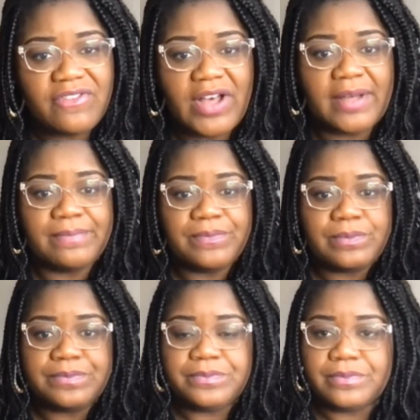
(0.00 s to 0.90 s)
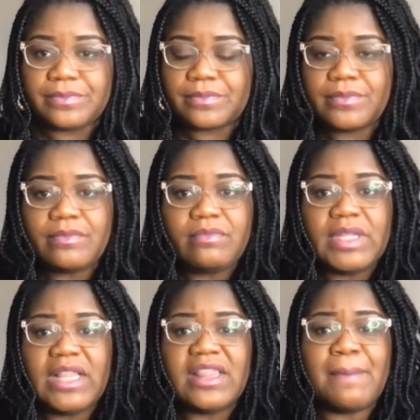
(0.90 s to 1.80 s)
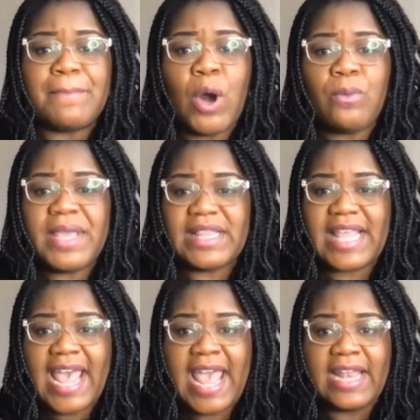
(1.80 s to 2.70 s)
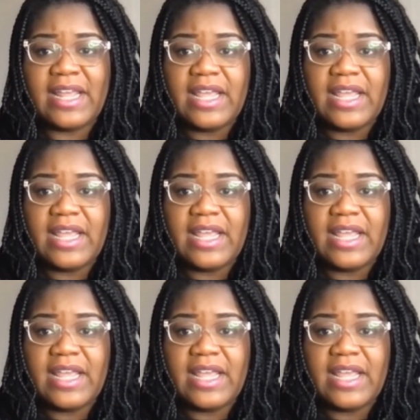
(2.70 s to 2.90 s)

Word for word: up, the moment that